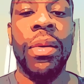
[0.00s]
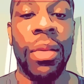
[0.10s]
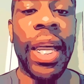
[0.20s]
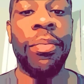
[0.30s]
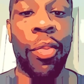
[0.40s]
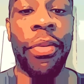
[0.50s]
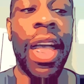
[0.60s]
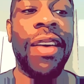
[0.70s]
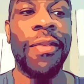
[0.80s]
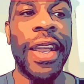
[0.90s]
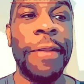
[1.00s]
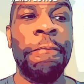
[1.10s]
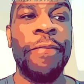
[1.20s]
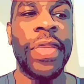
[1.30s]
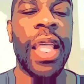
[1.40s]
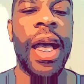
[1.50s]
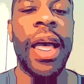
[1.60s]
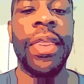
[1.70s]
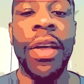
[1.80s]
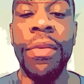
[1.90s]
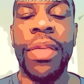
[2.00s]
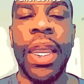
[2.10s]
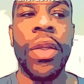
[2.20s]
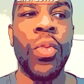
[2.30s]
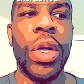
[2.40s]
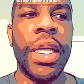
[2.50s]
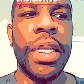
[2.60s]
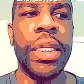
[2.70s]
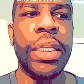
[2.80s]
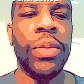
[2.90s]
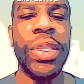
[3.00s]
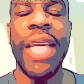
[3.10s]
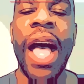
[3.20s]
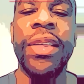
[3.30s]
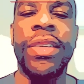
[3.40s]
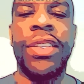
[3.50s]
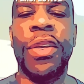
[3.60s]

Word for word: Like profound, right? Uh, the other thing was was knowledge.